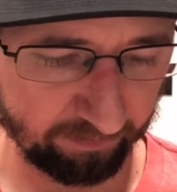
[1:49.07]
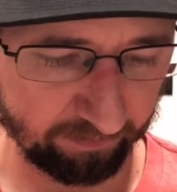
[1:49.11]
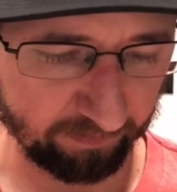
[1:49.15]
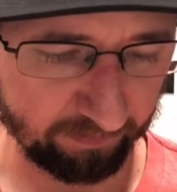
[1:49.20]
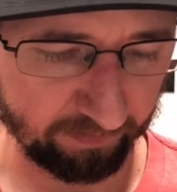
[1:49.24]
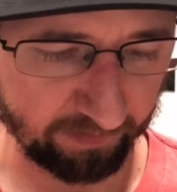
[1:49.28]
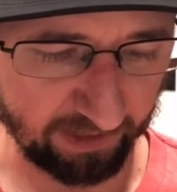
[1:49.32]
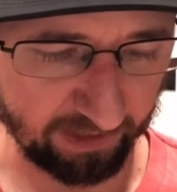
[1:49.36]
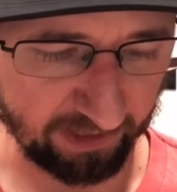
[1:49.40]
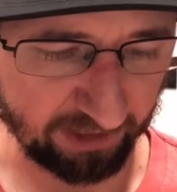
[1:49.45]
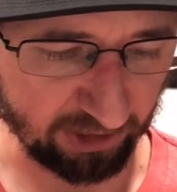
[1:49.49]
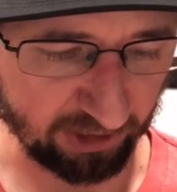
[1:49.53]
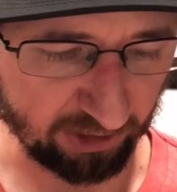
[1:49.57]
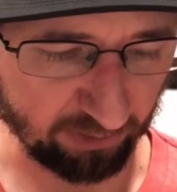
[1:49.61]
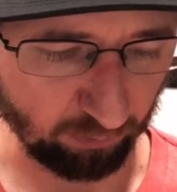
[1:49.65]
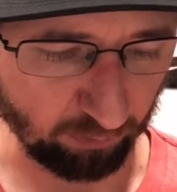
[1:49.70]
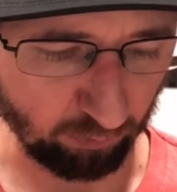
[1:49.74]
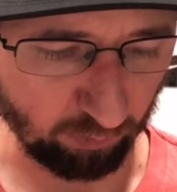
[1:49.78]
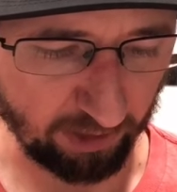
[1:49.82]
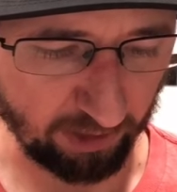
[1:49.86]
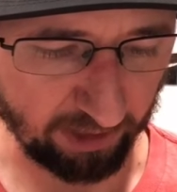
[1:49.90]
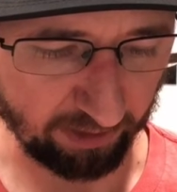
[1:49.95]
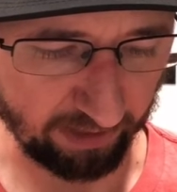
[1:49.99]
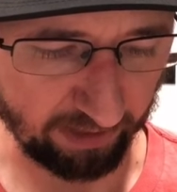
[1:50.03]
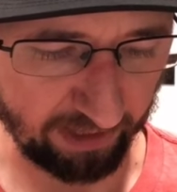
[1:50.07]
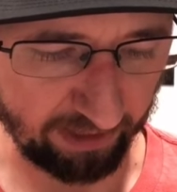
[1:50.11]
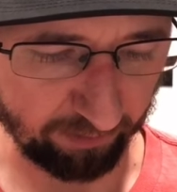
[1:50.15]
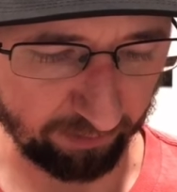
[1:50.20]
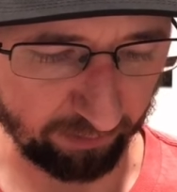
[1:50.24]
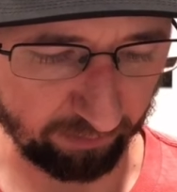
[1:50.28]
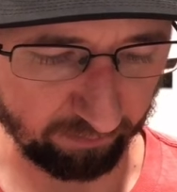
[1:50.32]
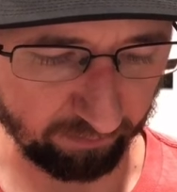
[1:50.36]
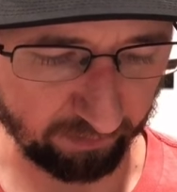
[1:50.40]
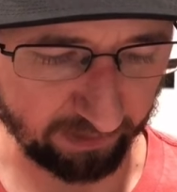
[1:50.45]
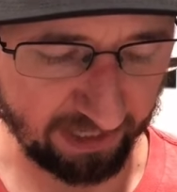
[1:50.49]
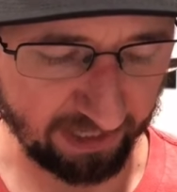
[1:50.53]
they just wear out
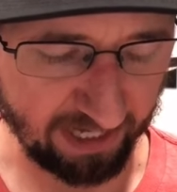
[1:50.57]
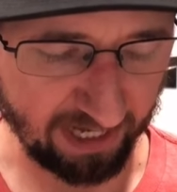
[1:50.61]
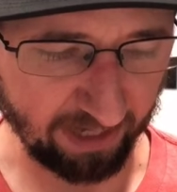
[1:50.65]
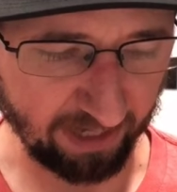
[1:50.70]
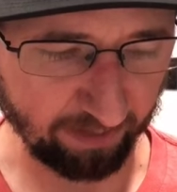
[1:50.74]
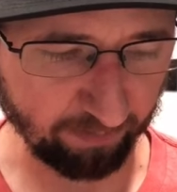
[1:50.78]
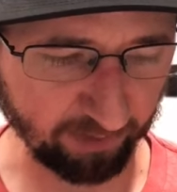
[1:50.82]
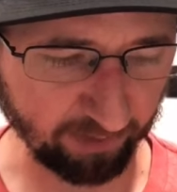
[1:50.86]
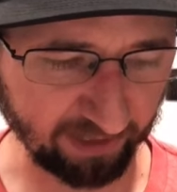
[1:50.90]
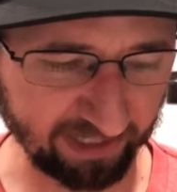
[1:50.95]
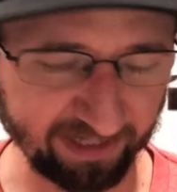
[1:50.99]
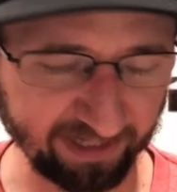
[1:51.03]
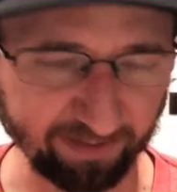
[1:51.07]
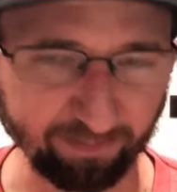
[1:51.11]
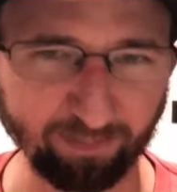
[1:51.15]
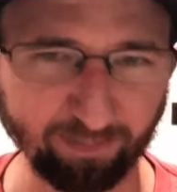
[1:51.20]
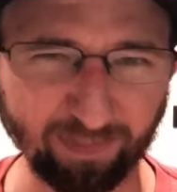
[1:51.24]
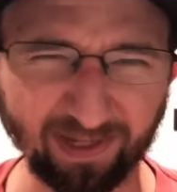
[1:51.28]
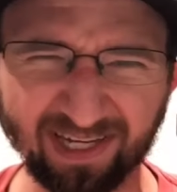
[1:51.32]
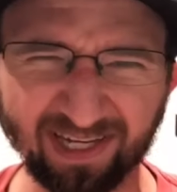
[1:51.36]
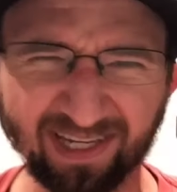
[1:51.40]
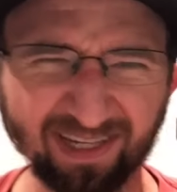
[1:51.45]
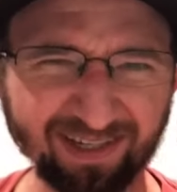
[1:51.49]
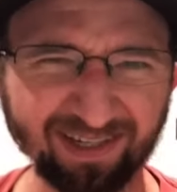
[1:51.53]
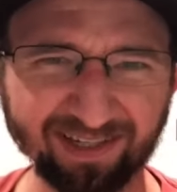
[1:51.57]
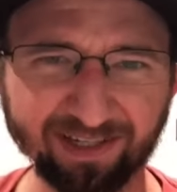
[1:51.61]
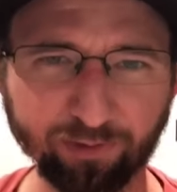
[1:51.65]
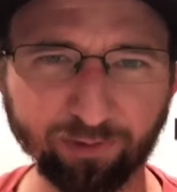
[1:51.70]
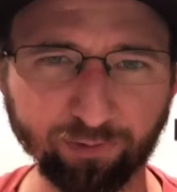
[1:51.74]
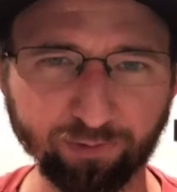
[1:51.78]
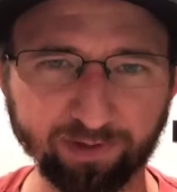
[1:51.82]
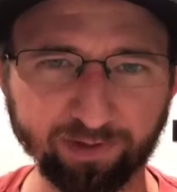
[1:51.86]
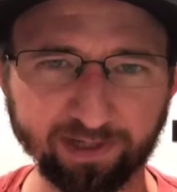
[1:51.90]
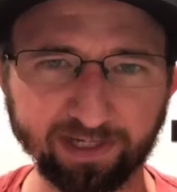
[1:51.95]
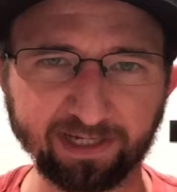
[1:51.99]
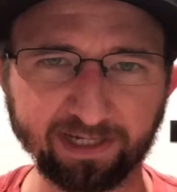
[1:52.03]
over time or get bent, little
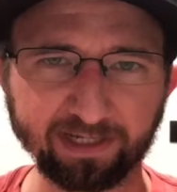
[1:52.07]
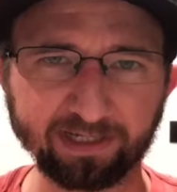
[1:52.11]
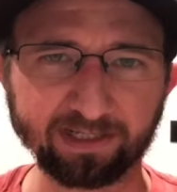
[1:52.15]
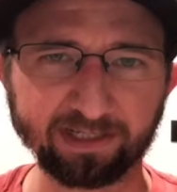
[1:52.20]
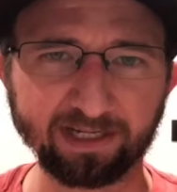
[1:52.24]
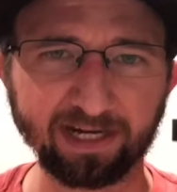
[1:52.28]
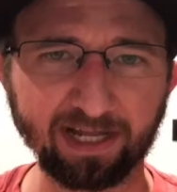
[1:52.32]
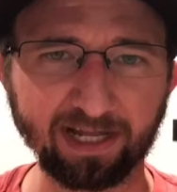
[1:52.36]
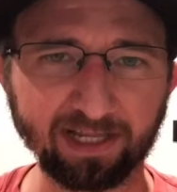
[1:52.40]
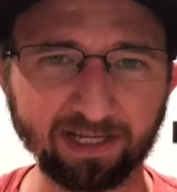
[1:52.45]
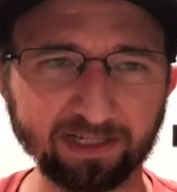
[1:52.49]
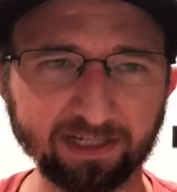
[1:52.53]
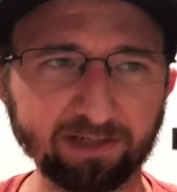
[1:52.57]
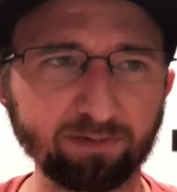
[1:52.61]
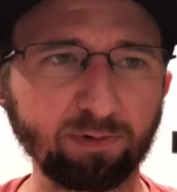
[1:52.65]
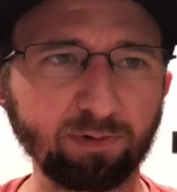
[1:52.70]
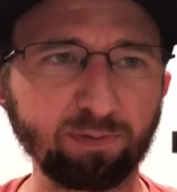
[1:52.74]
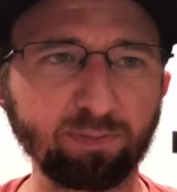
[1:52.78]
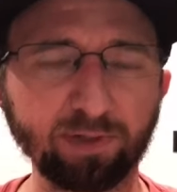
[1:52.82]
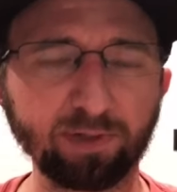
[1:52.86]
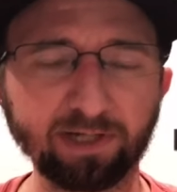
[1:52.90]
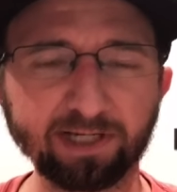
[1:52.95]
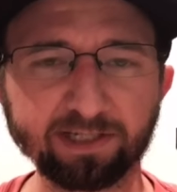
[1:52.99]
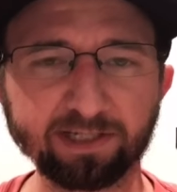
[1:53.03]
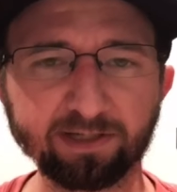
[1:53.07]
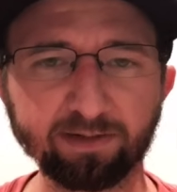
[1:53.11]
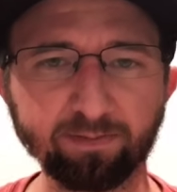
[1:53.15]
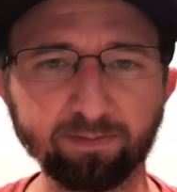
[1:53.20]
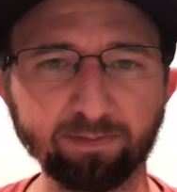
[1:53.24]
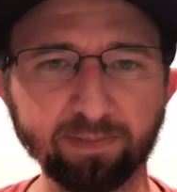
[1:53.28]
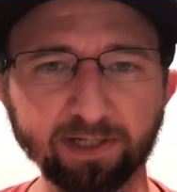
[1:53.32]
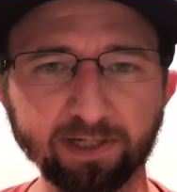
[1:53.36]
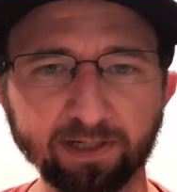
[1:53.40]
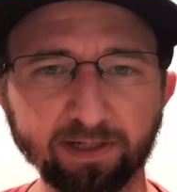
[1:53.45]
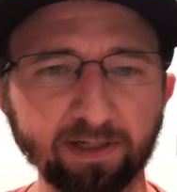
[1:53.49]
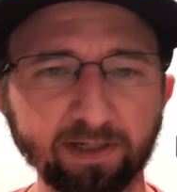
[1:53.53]
things, and I like to replace them.
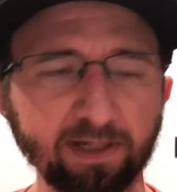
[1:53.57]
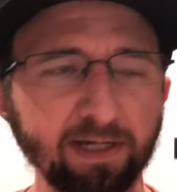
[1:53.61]
But